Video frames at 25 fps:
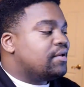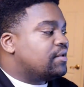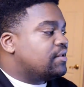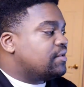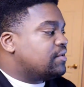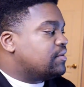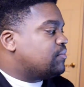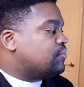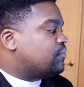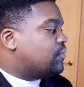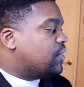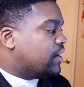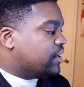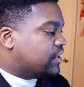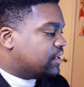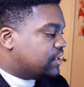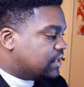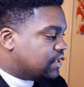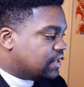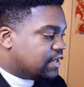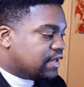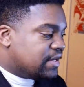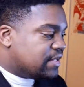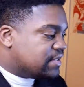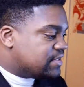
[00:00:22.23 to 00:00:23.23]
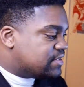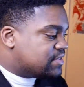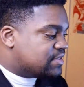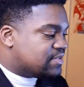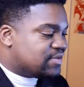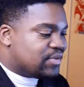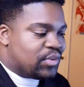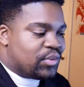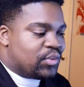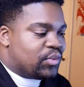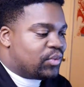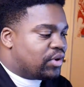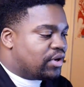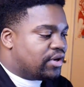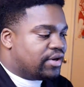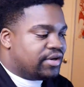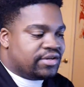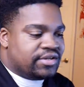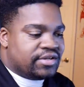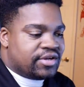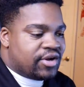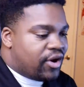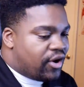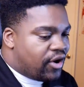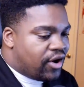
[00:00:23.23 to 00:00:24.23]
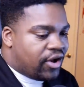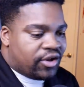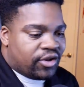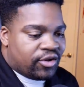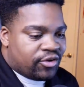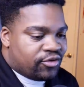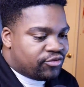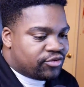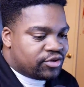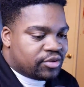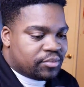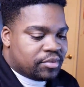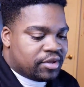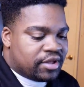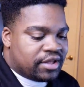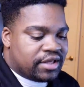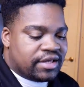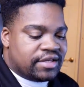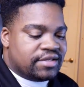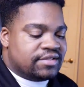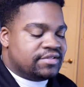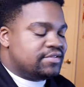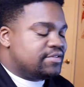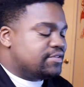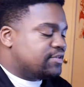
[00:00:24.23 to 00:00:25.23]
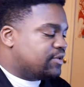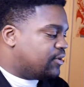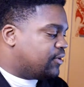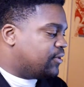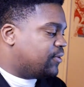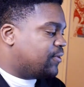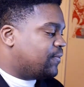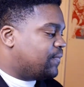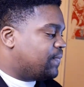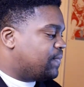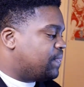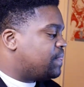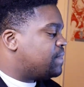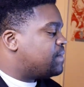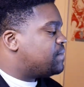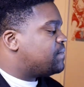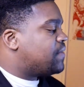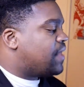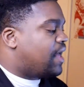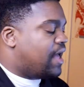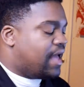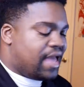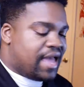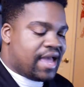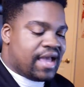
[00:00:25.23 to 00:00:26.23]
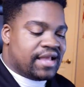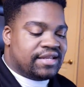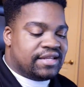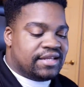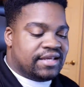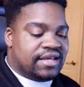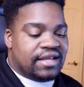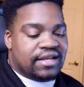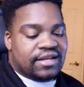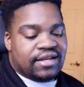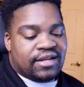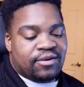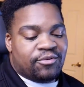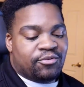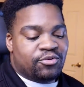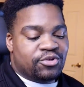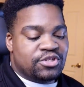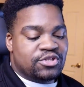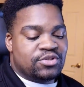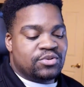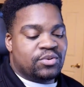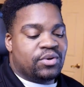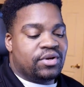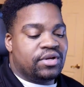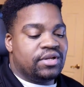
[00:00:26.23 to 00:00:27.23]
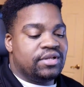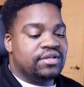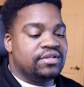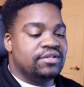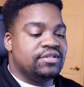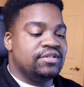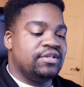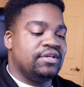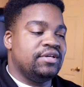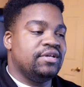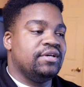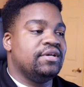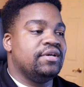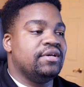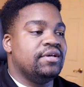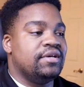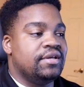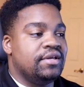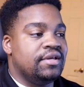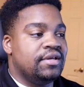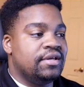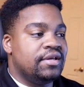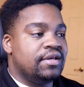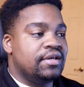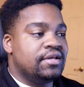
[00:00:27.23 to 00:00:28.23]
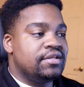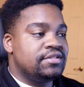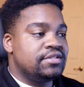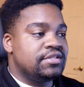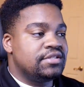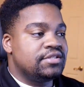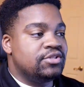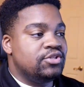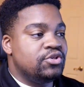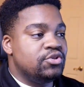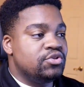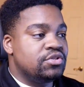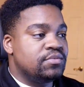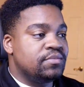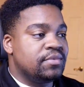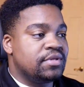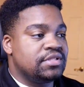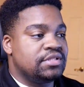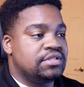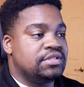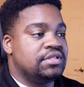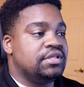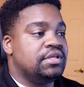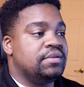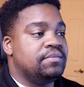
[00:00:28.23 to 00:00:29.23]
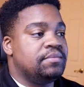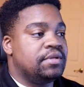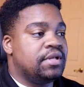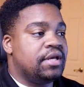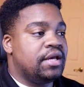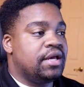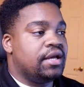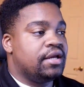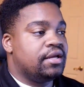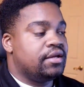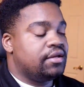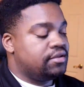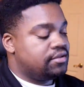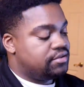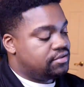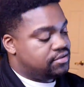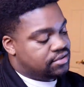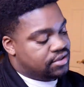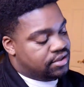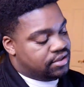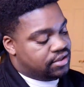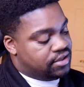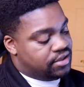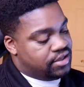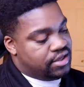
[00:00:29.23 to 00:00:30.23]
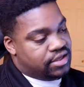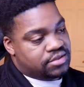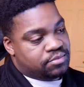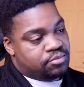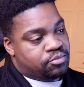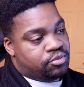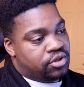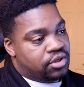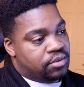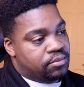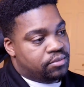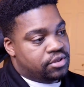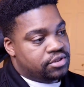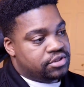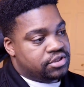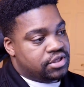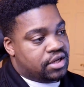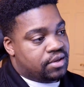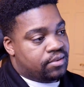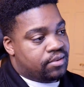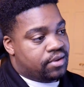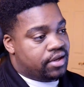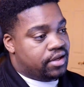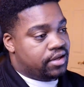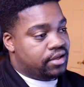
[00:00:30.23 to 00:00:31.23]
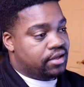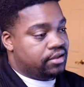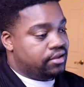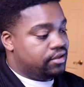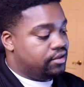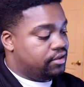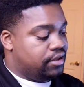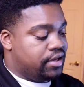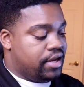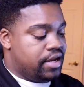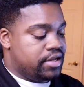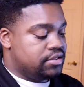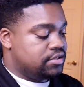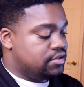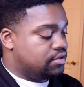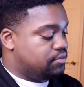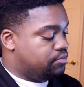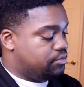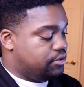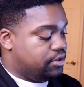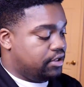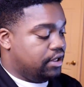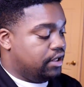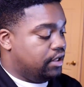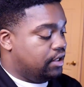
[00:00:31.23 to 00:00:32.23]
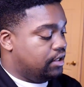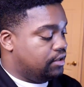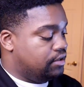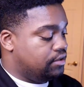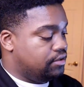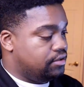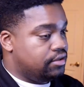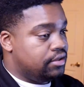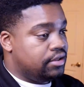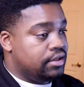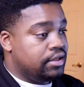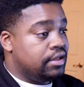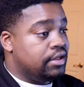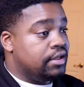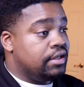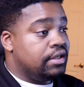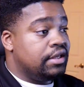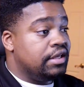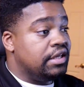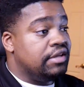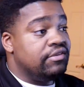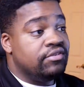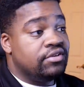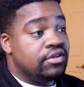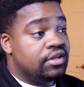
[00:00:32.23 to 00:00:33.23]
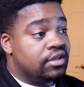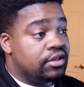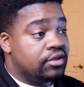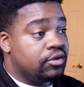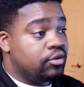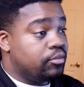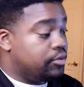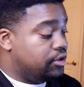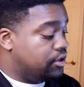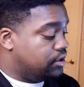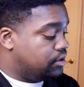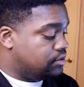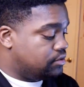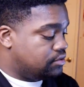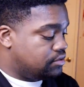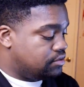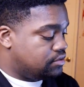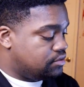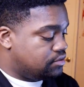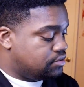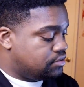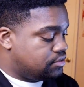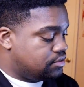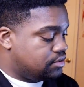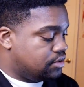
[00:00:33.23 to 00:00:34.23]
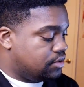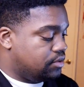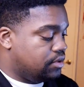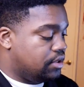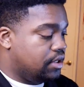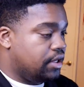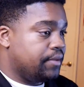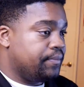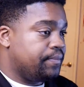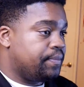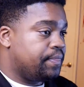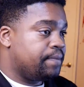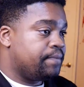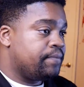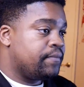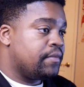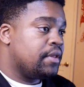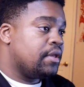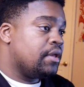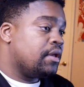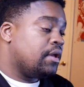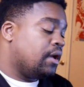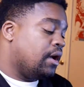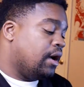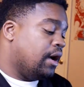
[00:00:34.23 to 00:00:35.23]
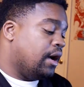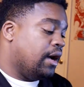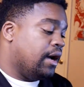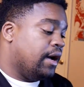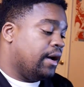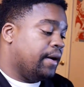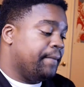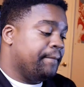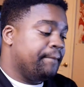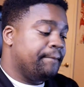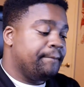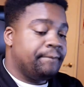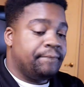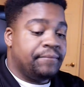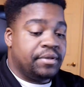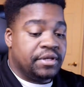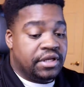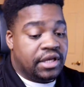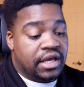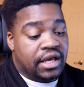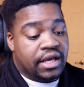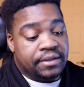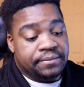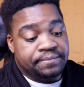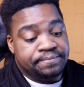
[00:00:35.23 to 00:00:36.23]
my kids were all over the place, so I had to end up resorting to just using my Steam Deck, and that's pretty much how I got to play it even a little bit. So yeah, but yeah,